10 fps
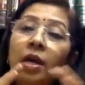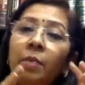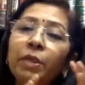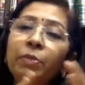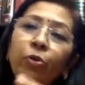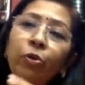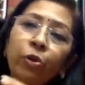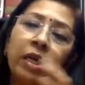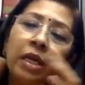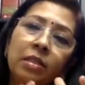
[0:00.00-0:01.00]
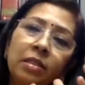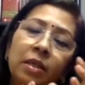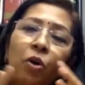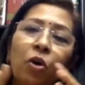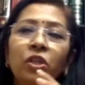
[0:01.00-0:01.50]
but more or less the
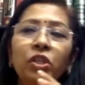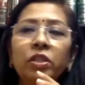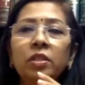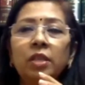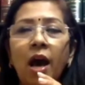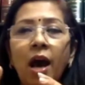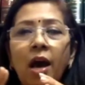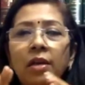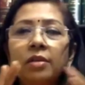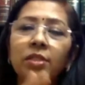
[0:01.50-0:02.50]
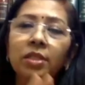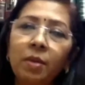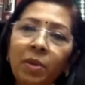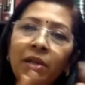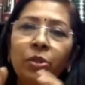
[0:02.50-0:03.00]
provisions are
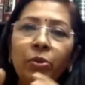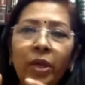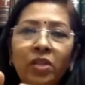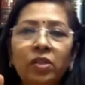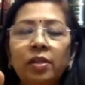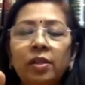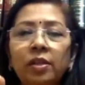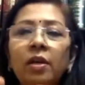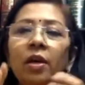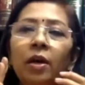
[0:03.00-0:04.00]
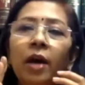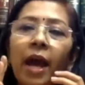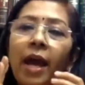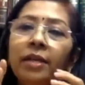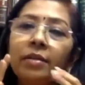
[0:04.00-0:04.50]
similar to each other,
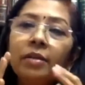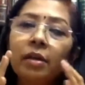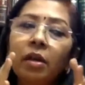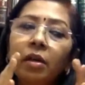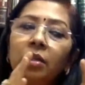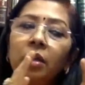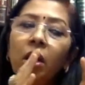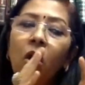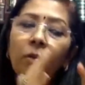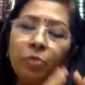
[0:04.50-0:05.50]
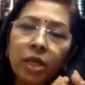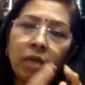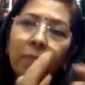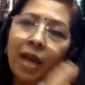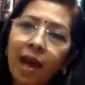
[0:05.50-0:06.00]
and the
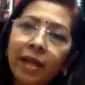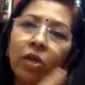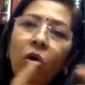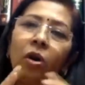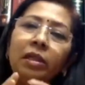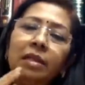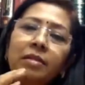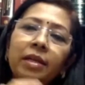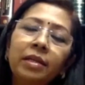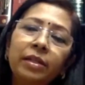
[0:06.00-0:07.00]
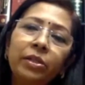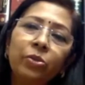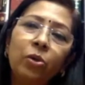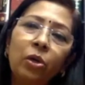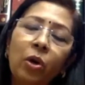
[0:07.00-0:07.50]
object behind all these rent
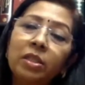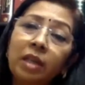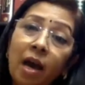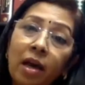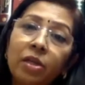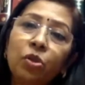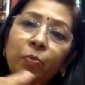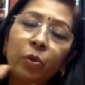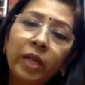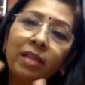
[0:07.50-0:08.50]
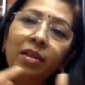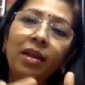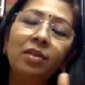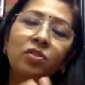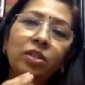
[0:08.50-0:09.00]
control laws are to protect the
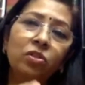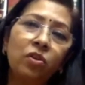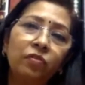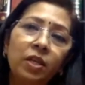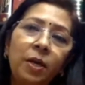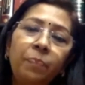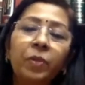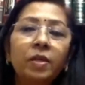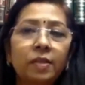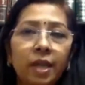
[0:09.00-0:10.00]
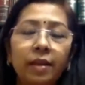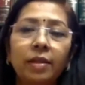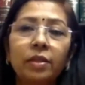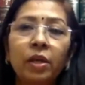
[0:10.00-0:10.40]
interest of the tenant.